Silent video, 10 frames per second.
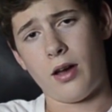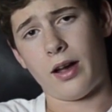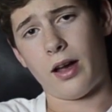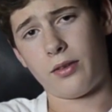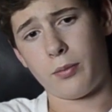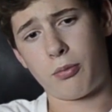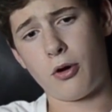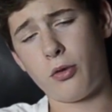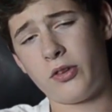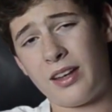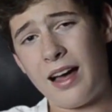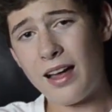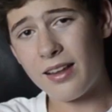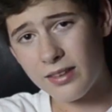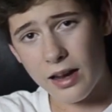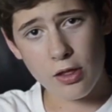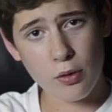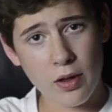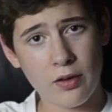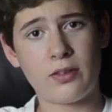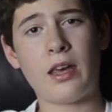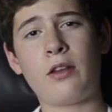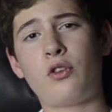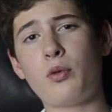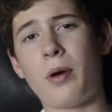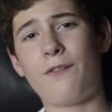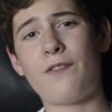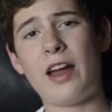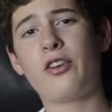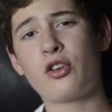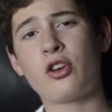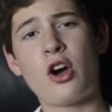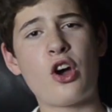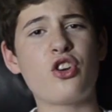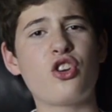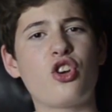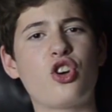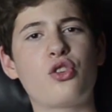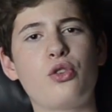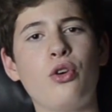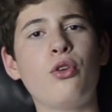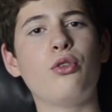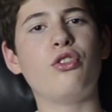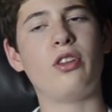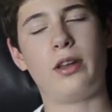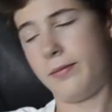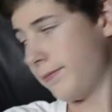I got some pros and cons out of the way. Let's get to my final conclusion.